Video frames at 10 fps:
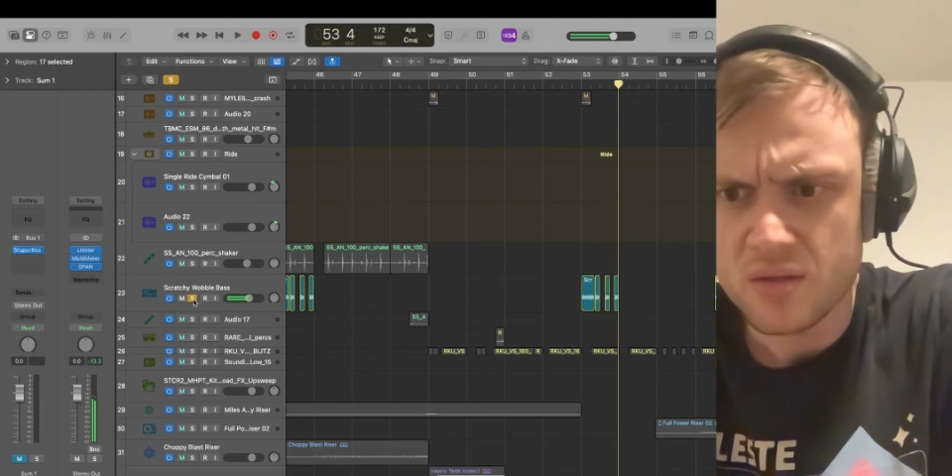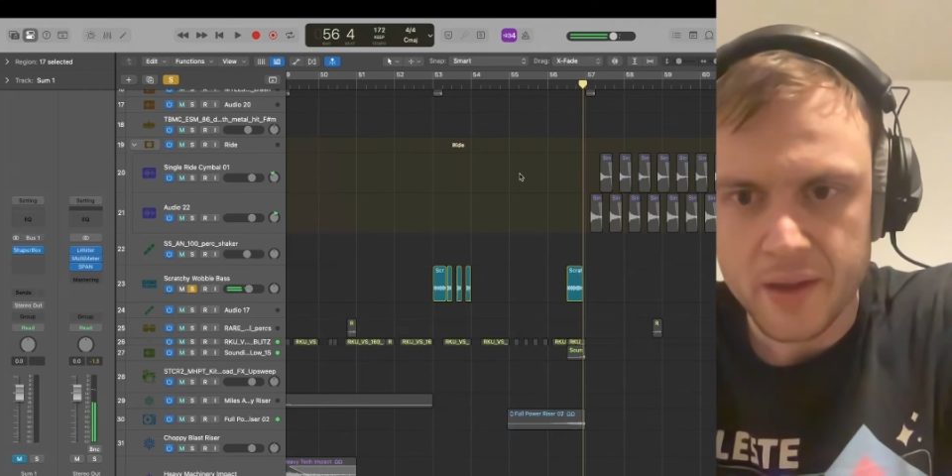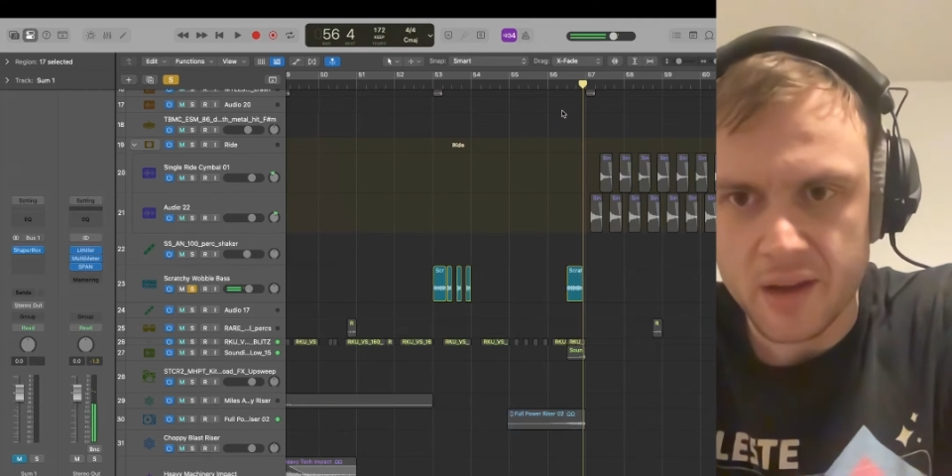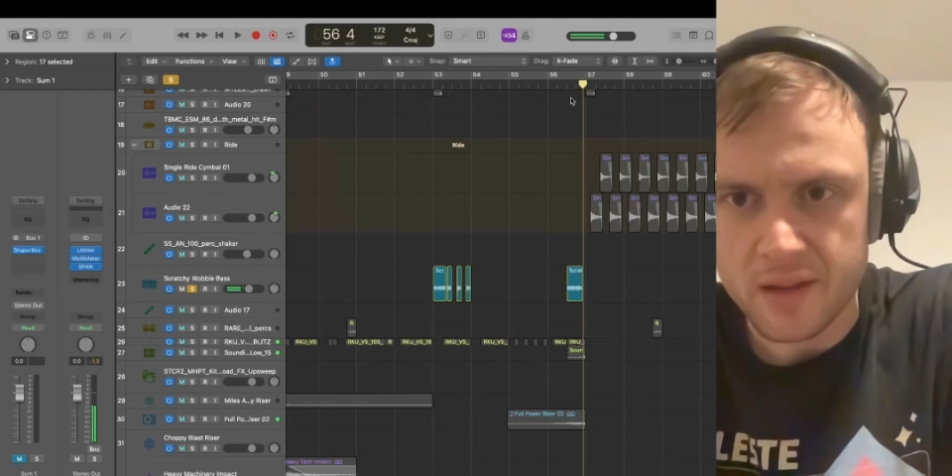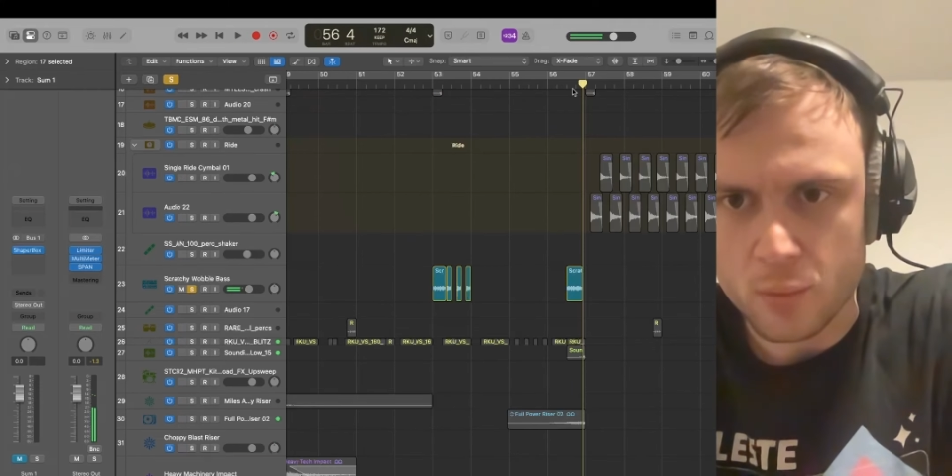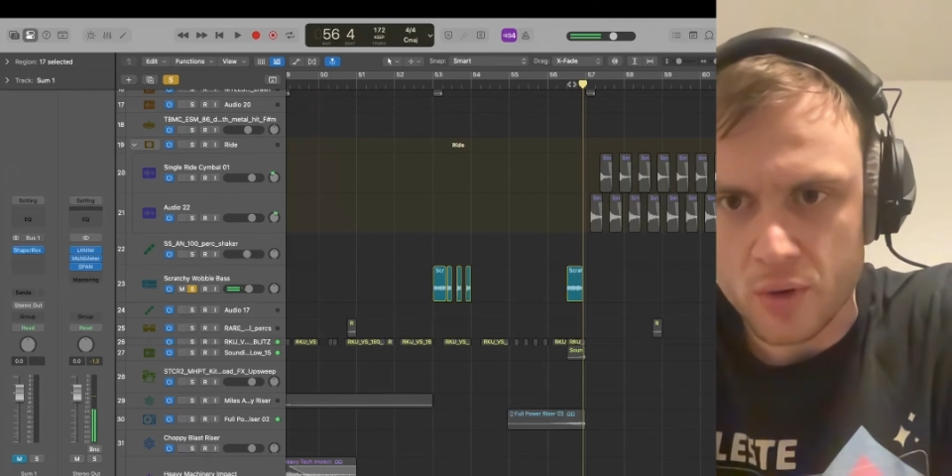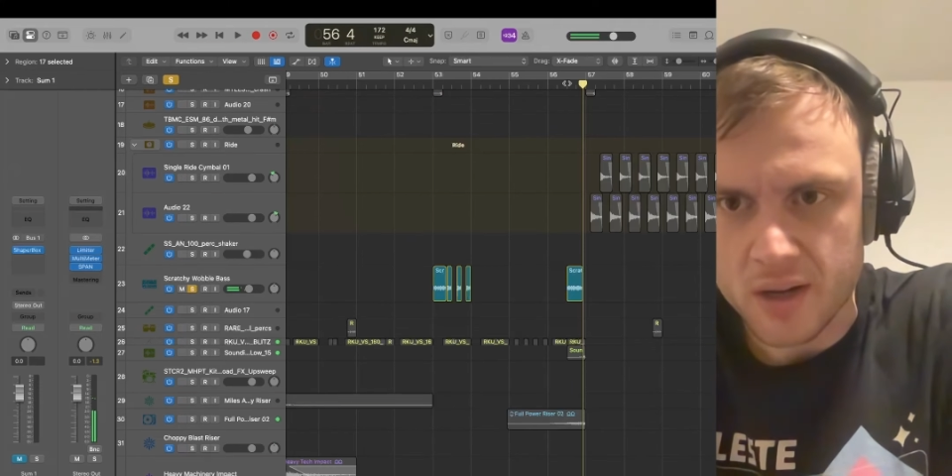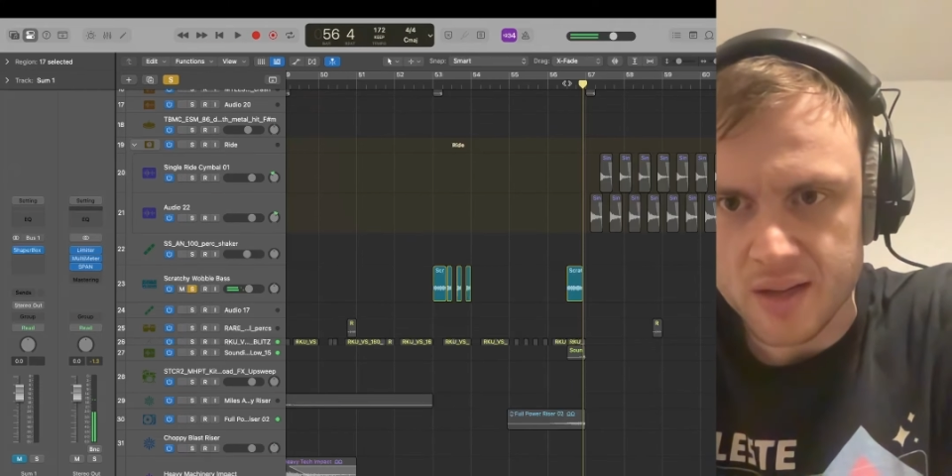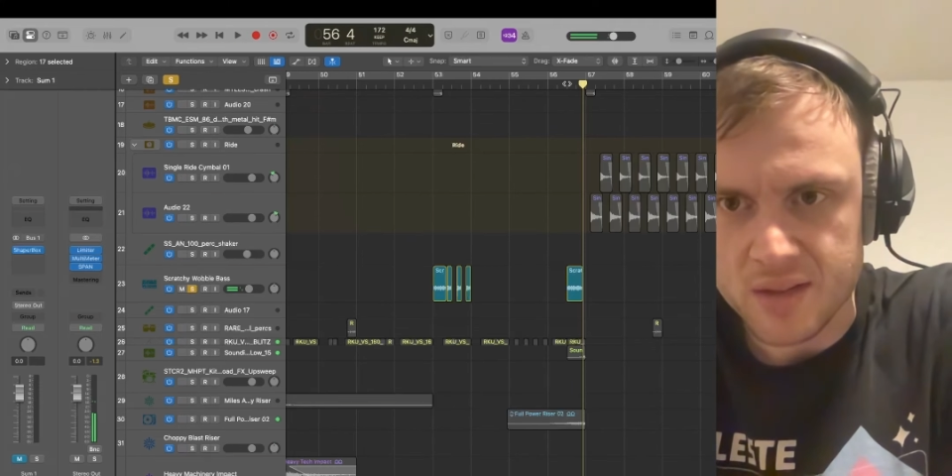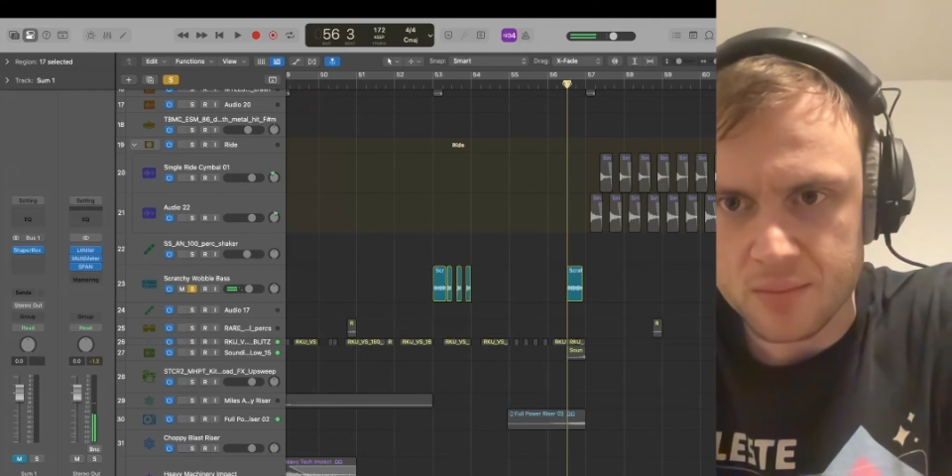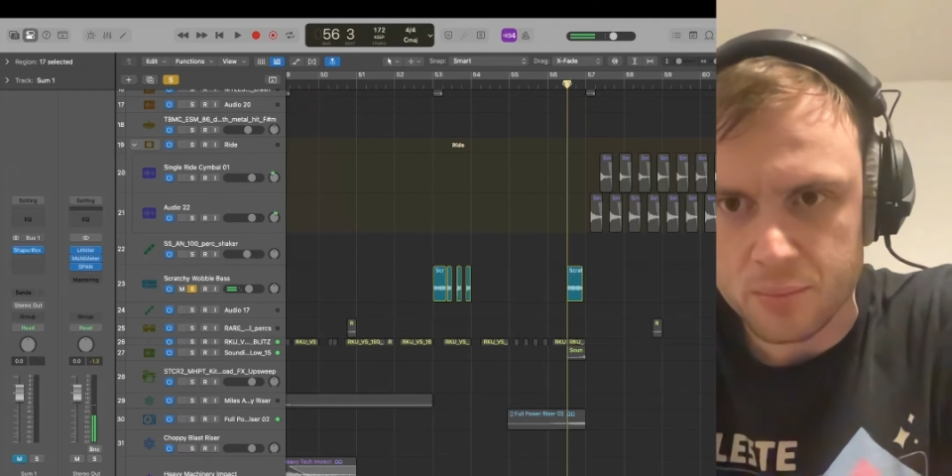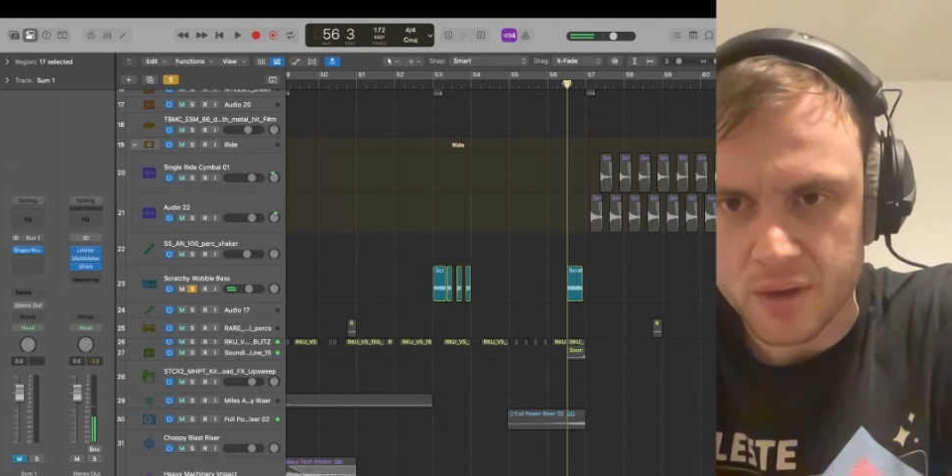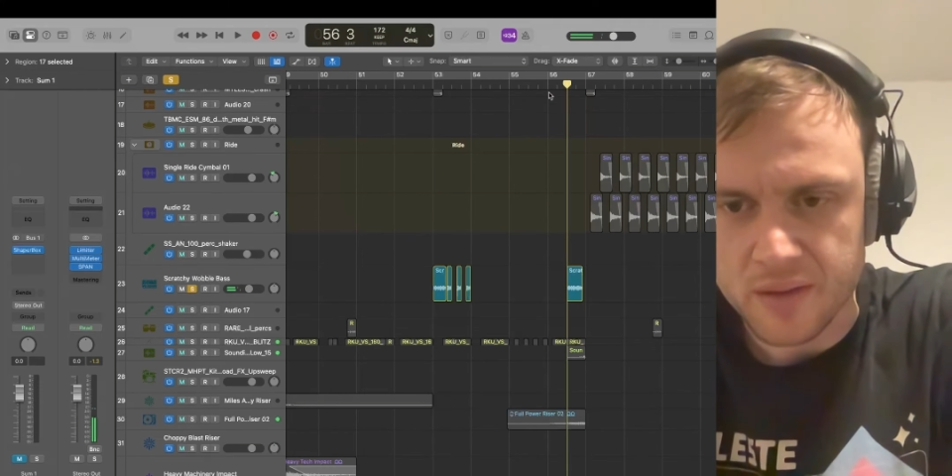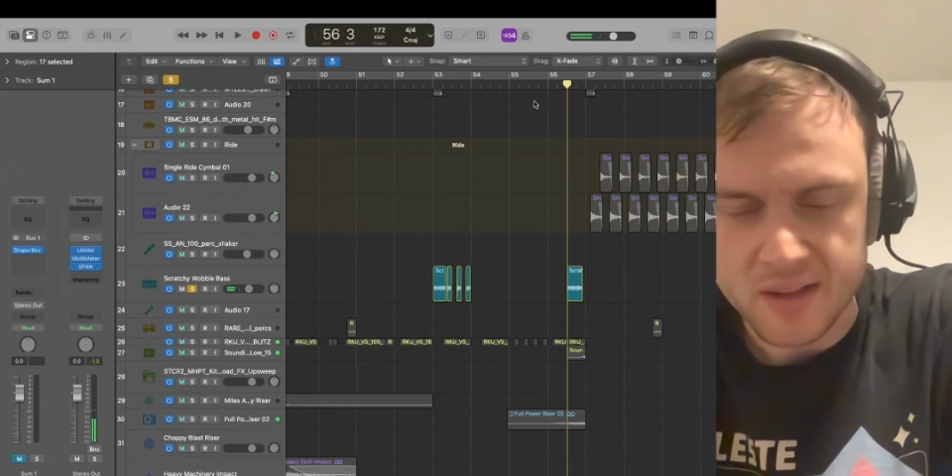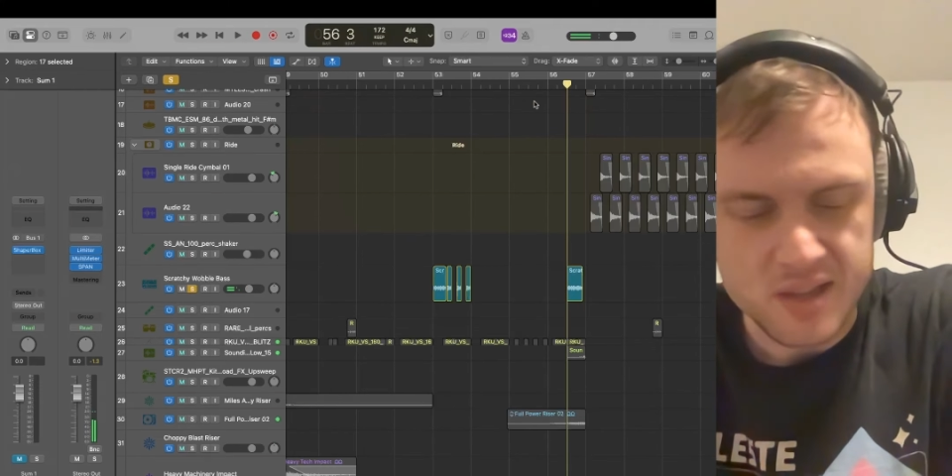And then one last
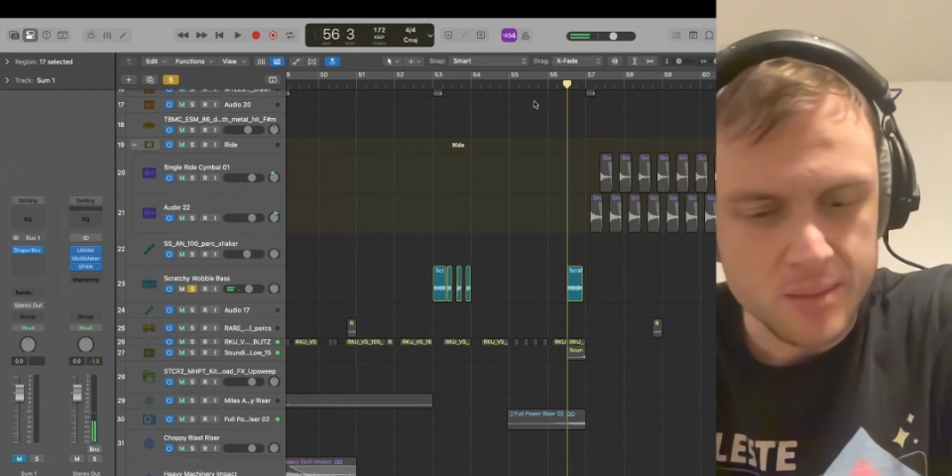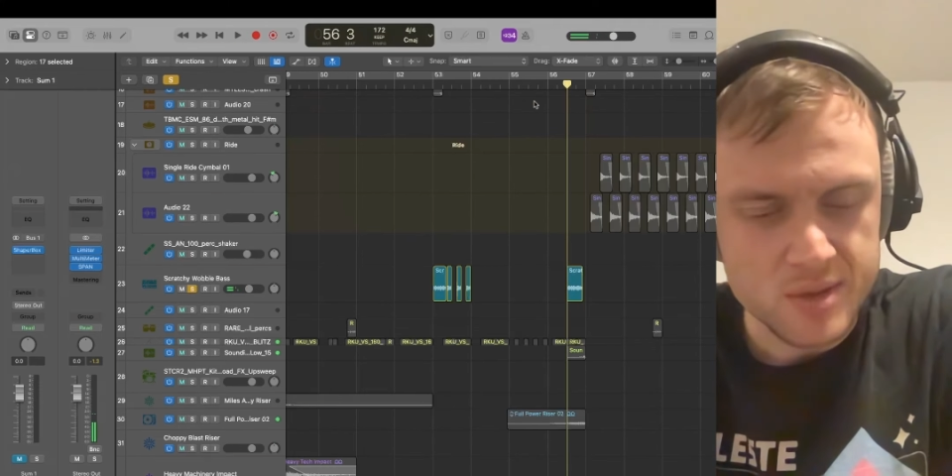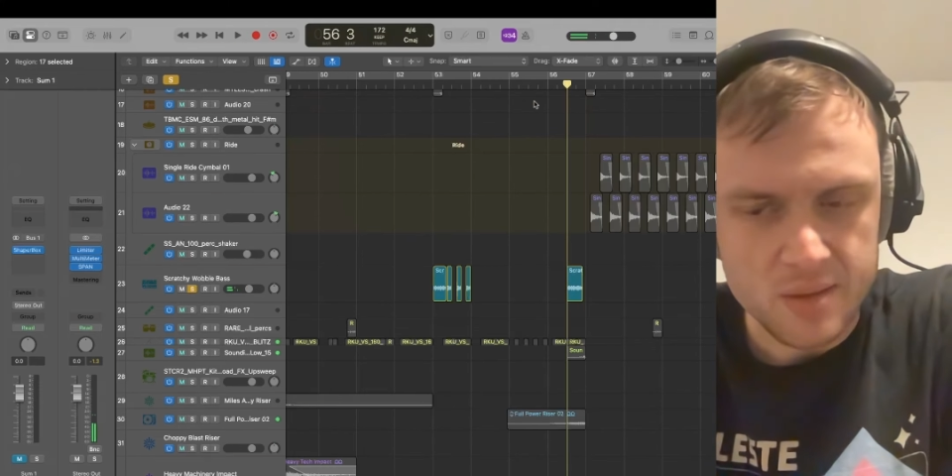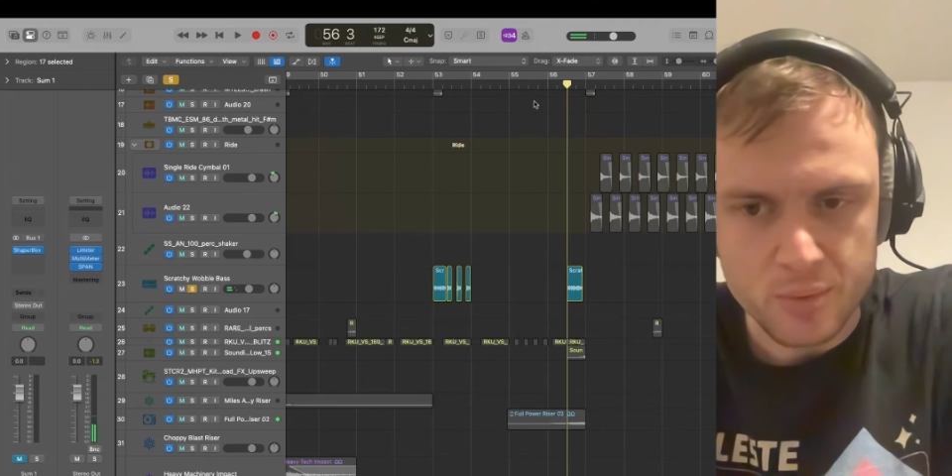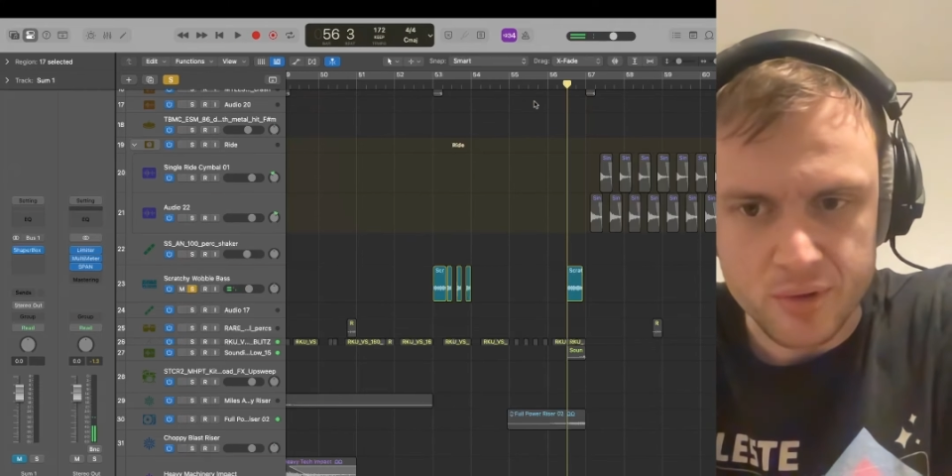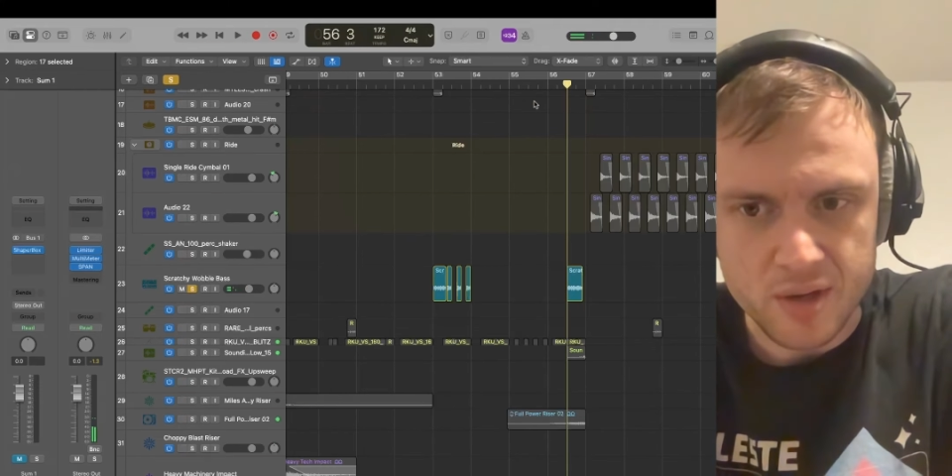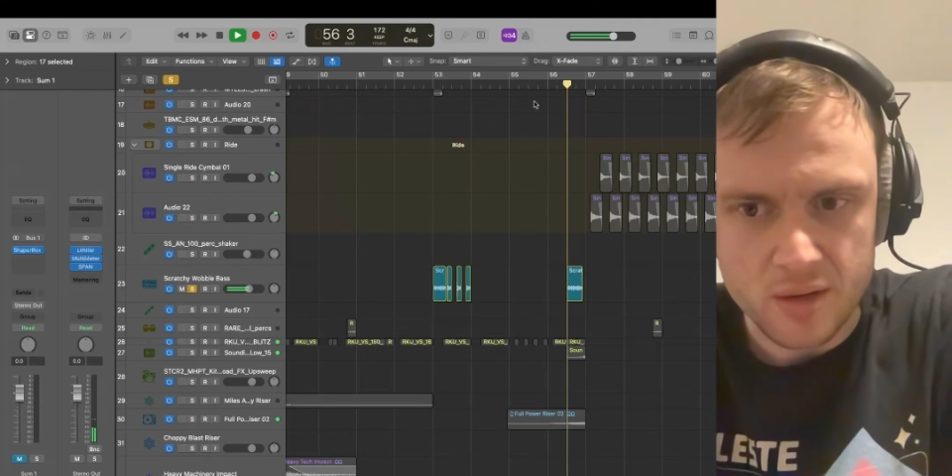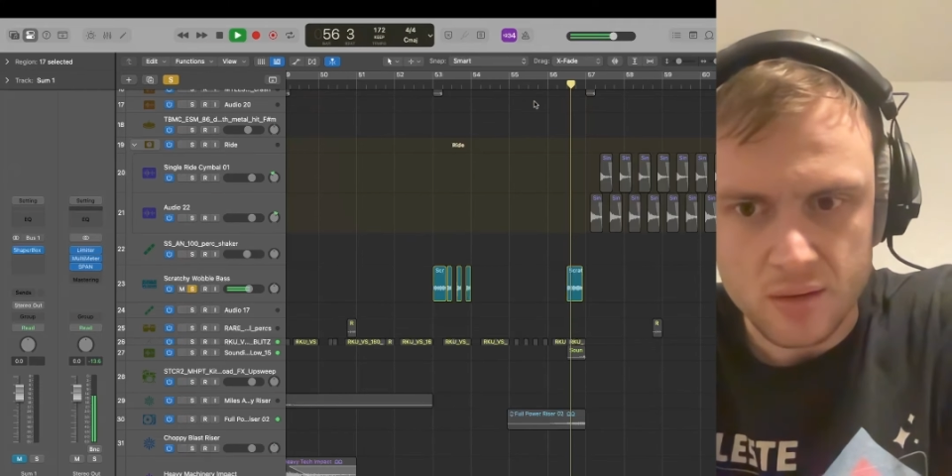bit of that same sample here.